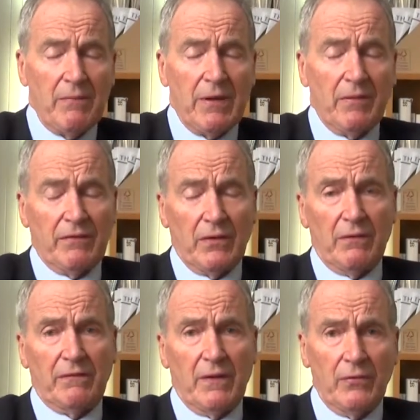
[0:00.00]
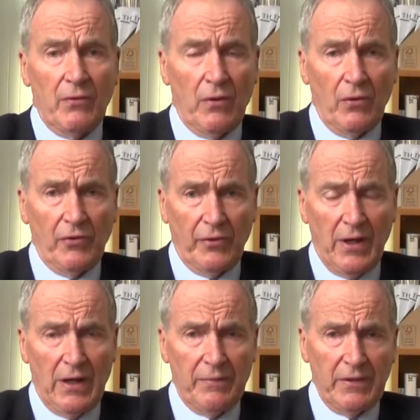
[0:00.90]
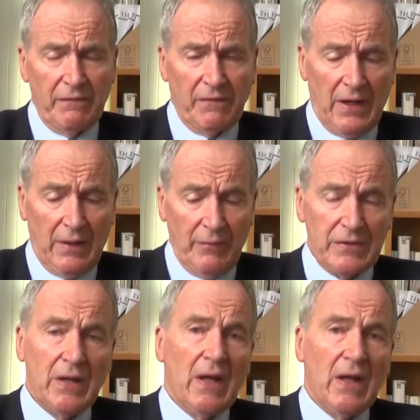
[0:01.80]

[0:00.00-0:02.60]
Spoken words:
people have gone from a rural to an urban environment.